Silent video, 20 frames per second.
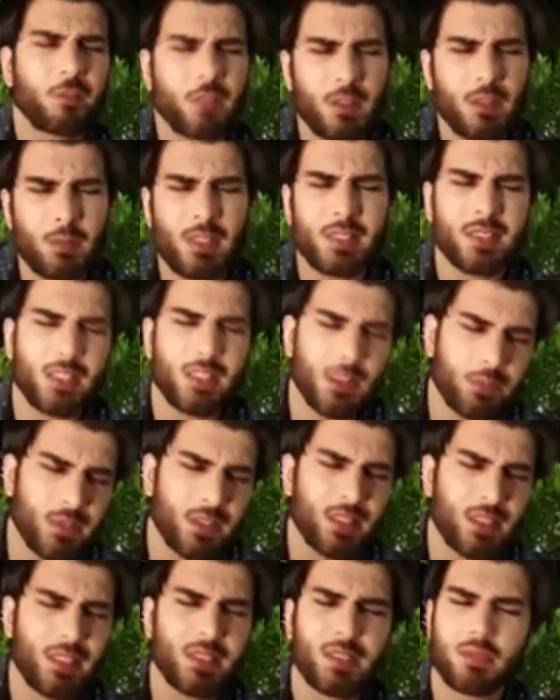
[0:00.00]
and female
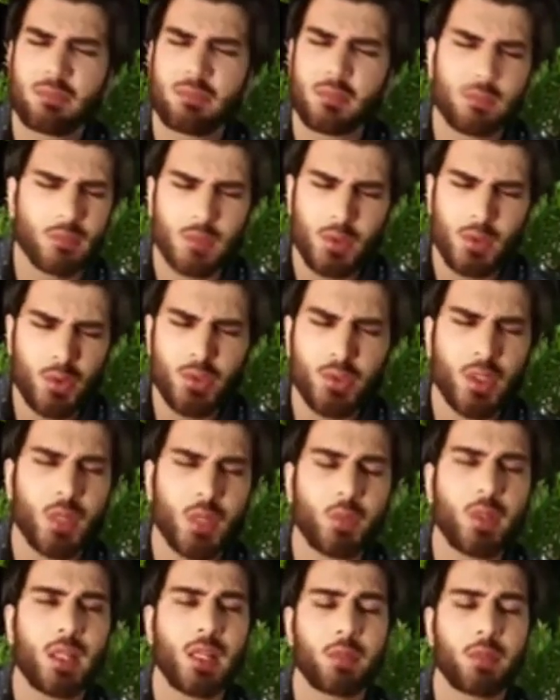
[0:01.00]
celebrities and
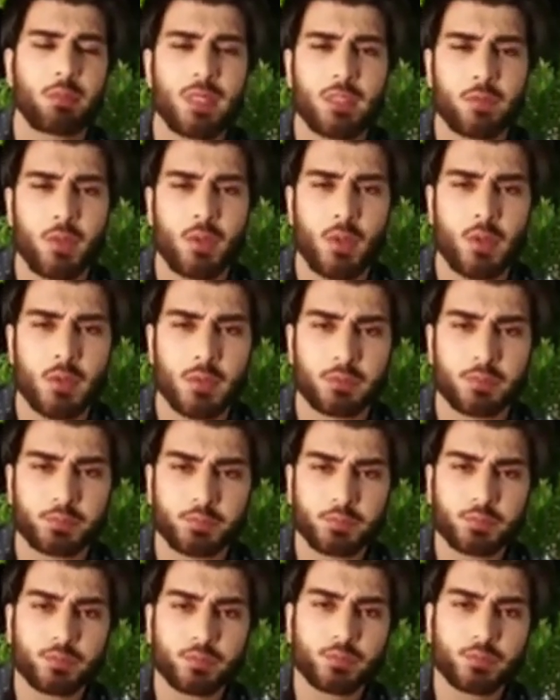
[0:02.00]
whosoever are being followed,